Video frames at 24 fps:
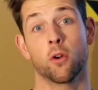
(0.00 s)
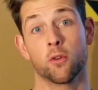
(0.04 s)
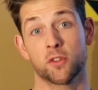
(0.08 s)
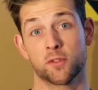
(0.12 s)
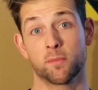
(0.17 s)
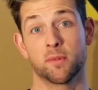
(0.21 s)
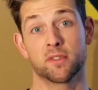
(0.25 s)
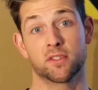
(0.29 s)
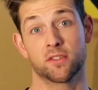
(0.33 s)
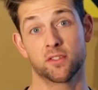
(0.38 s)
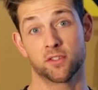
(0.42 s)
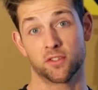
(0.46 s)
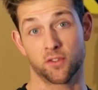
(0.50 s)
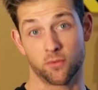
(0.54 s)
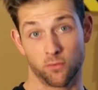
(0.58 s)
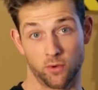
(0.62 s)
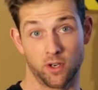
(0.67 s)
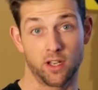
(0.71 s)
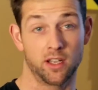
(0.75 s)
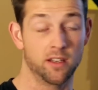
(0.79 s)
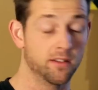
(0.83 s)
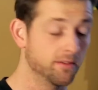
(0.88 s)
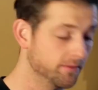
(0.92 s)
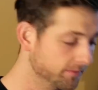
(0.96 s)
Ghostbusters
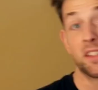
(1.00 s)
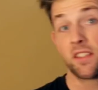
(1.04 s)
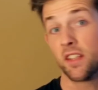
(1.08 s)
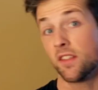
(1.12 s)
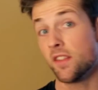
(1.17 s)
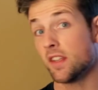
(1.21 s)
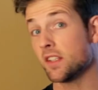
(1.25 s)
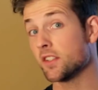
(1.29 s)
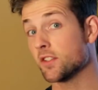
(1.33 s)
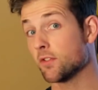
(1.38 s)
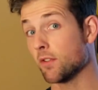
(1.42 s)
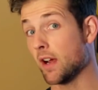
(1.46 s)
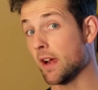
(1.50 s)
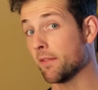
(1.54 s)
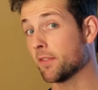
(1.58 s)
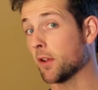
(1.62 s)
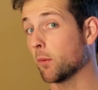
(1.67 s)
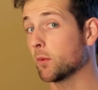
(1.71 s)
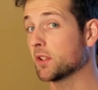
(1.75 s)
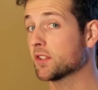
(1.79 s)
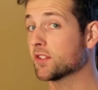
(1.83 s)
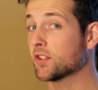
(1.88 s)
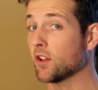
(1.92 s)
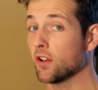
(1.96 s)
3. It's in this draft
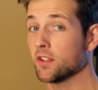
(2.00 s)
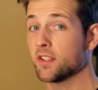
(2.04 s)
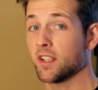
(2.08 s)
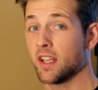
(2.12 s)
that we start